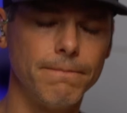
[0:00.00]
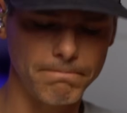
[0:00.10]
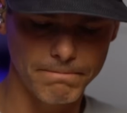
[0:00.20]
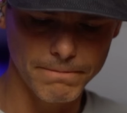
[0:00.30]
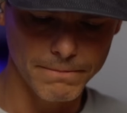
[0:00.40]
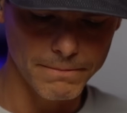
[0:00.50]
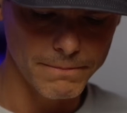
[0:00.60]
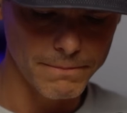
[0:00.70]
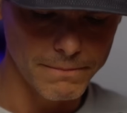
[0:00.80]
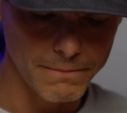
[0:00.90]

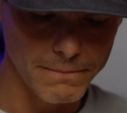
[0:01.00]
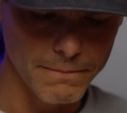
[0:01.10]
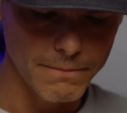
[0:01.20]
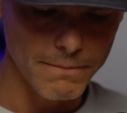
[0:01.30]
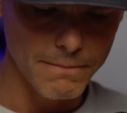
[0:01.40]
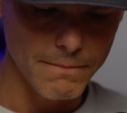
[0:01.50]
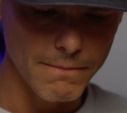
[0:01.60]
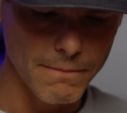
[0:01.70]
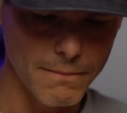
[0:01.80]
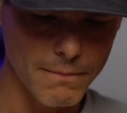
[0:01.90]

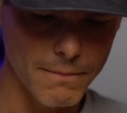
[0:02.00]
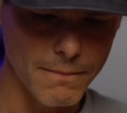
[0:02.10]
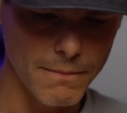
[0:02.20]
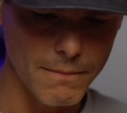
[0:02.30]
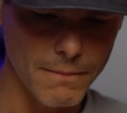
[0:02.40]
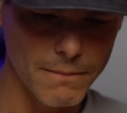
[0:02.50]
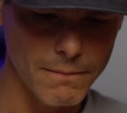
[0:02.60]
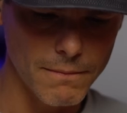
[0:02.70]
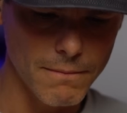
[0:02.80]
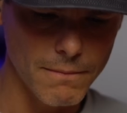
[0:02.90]

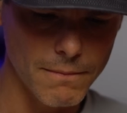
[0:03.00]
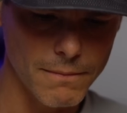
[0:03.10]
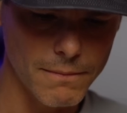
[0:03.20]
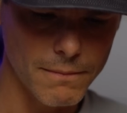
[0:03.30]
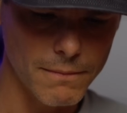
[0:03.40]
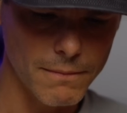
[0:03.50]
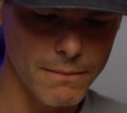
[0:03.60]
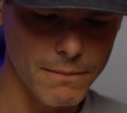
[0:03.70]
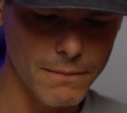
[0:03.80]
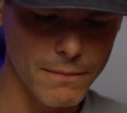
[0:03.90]

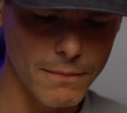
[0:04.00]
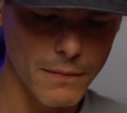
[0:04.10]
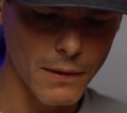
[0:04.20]
[no speech]